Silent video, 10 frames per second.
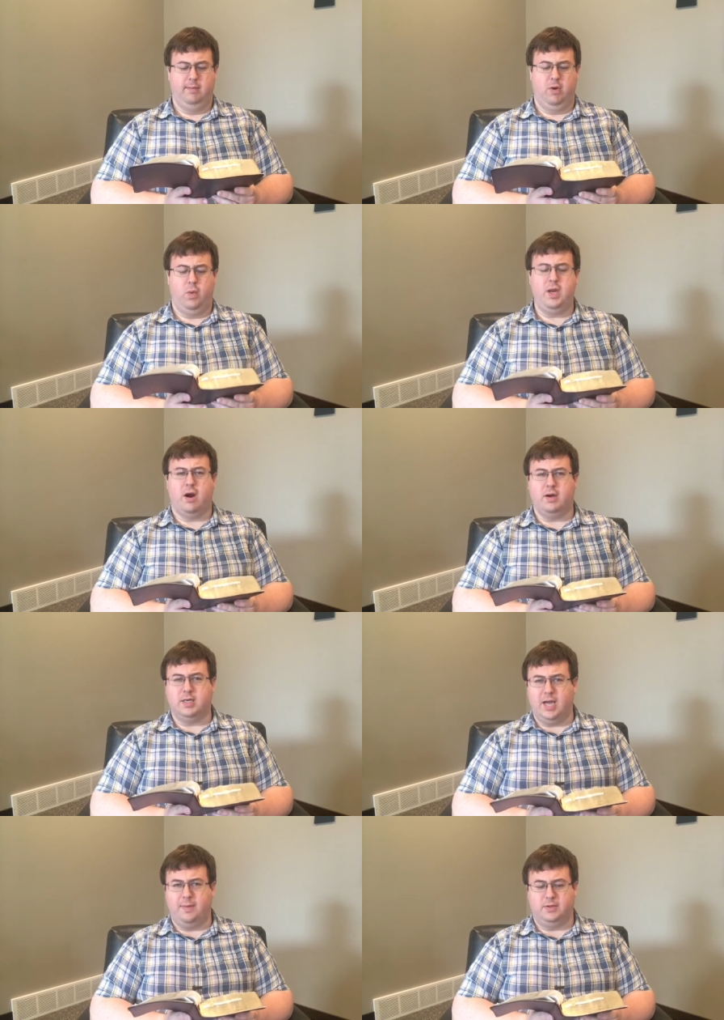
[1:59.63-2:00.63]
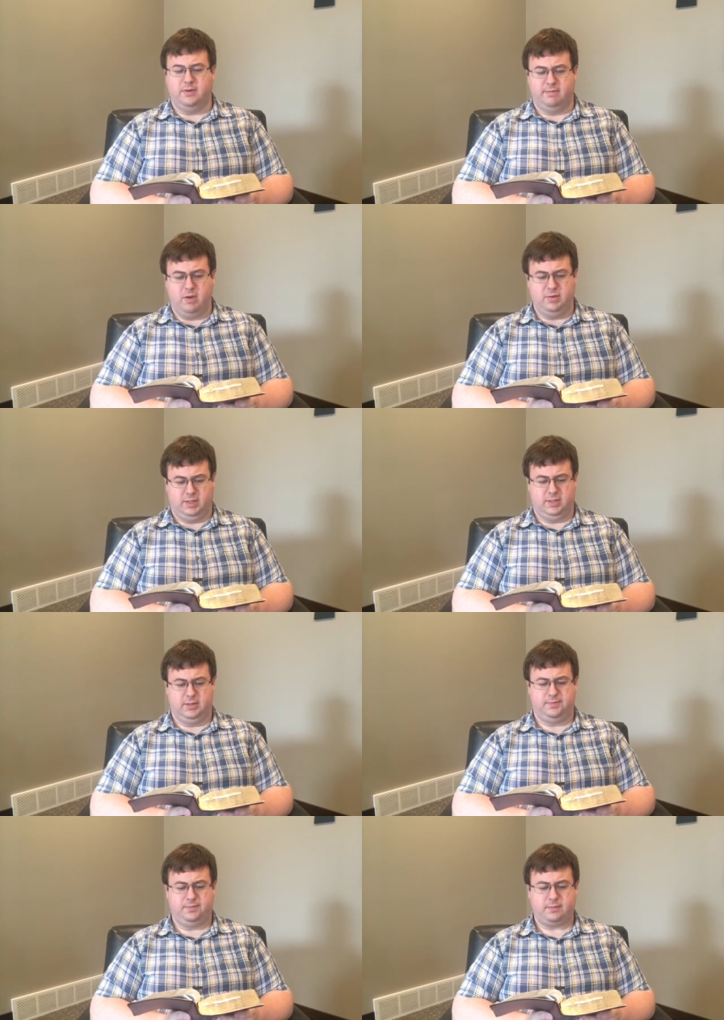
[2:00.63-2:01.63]
but we are disciples of
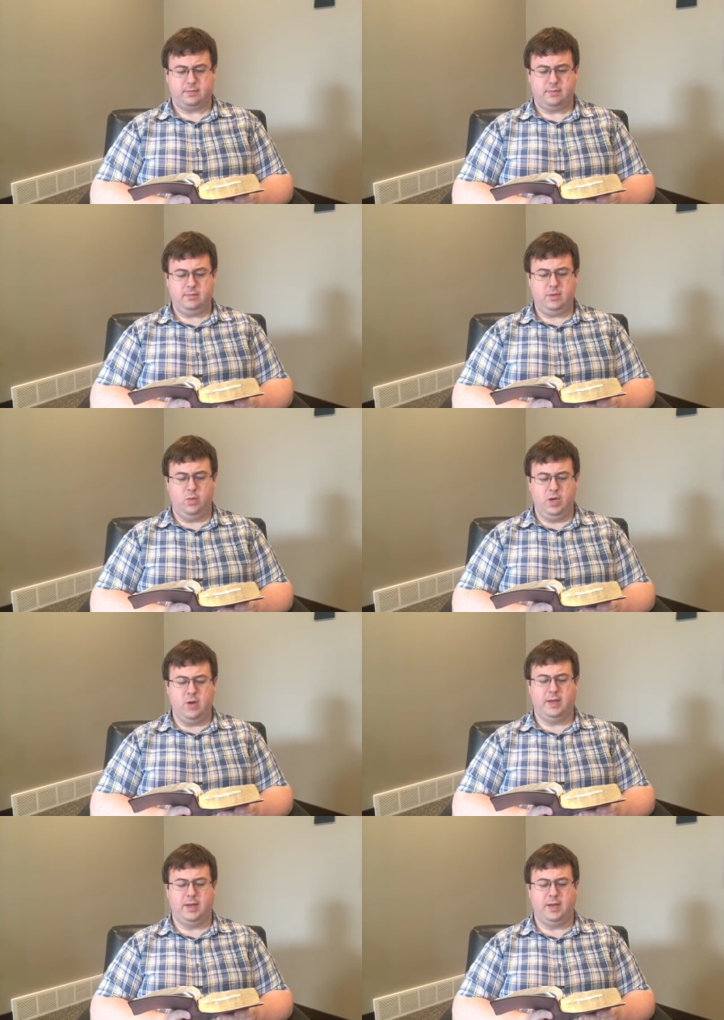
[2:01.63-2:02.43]
Moses. We know that